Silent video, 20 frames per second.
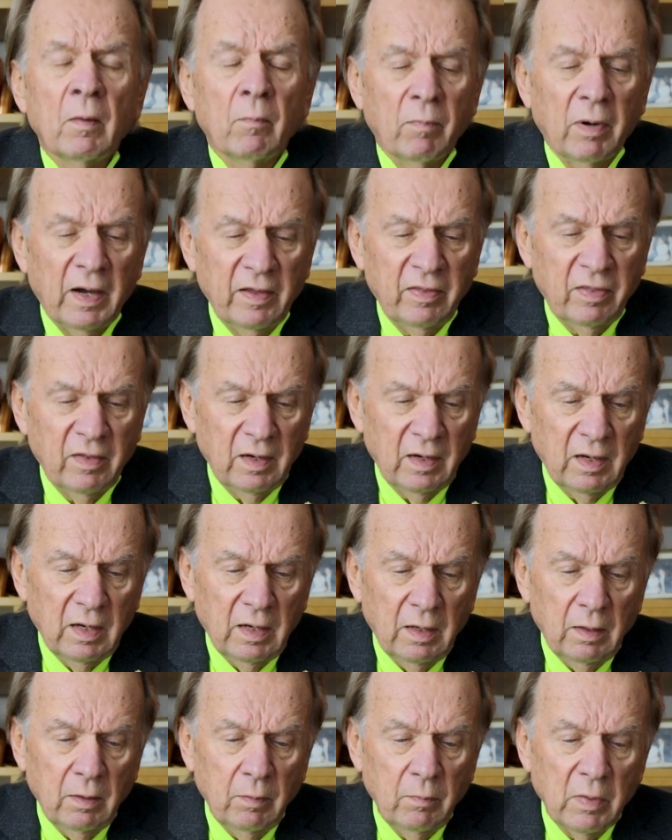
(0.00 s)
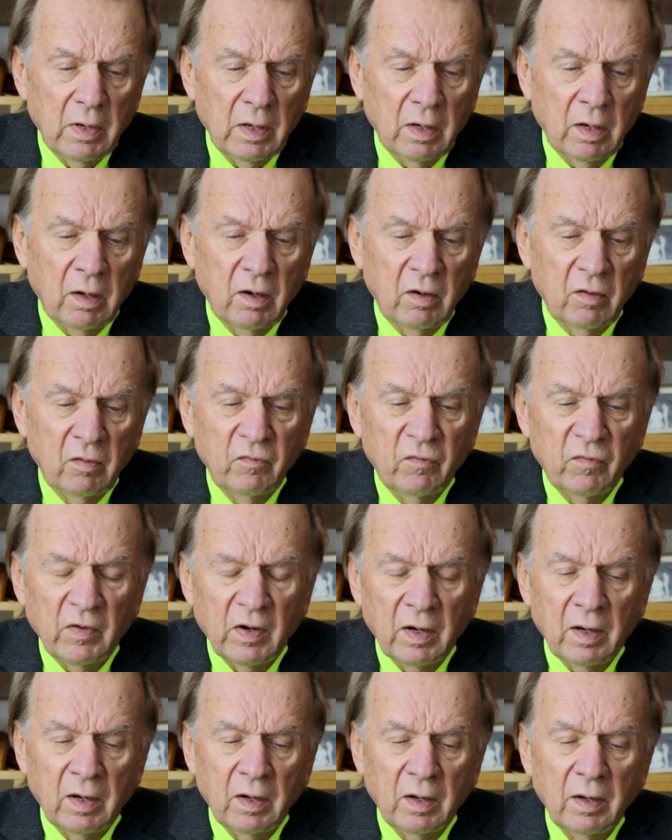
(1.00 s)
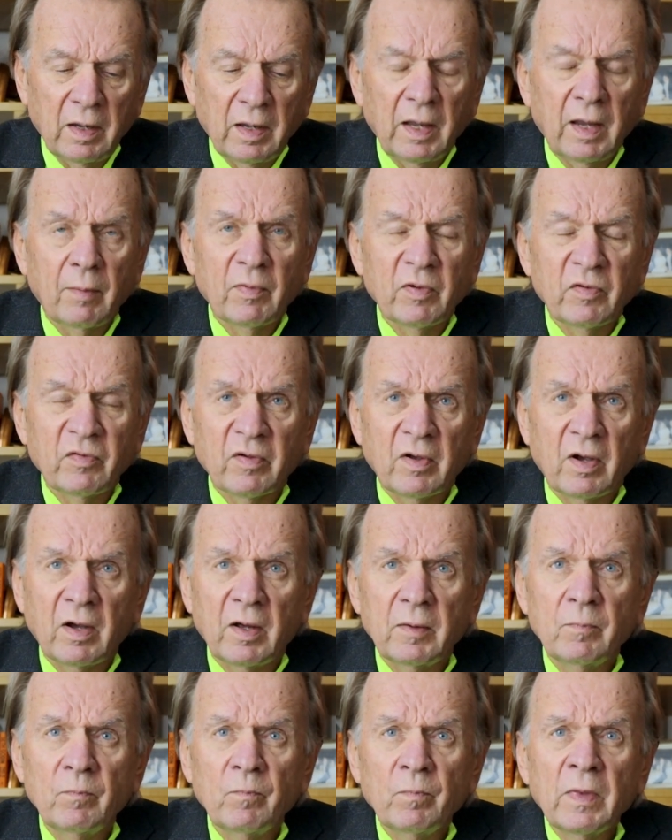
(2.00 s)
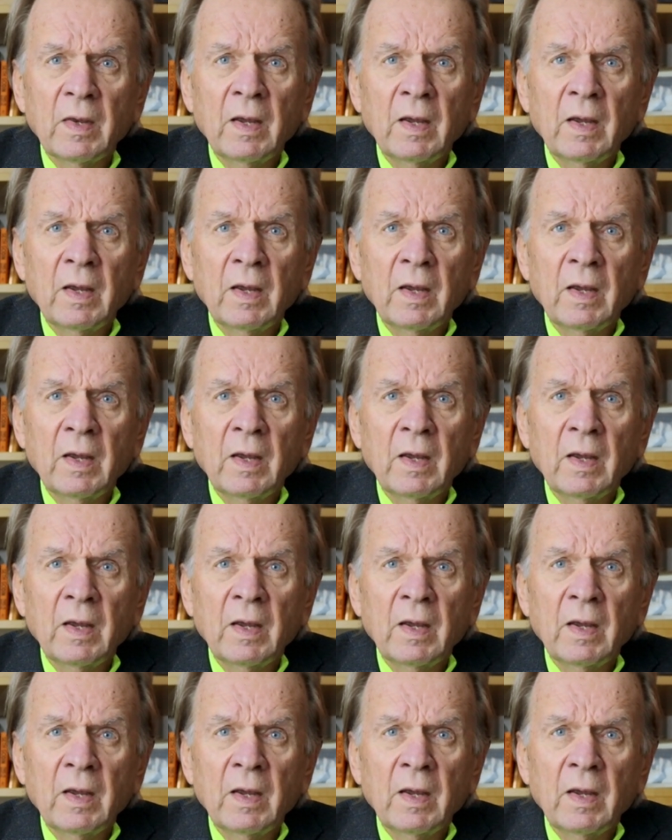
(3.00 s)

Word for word: by the name of uh, Amazon.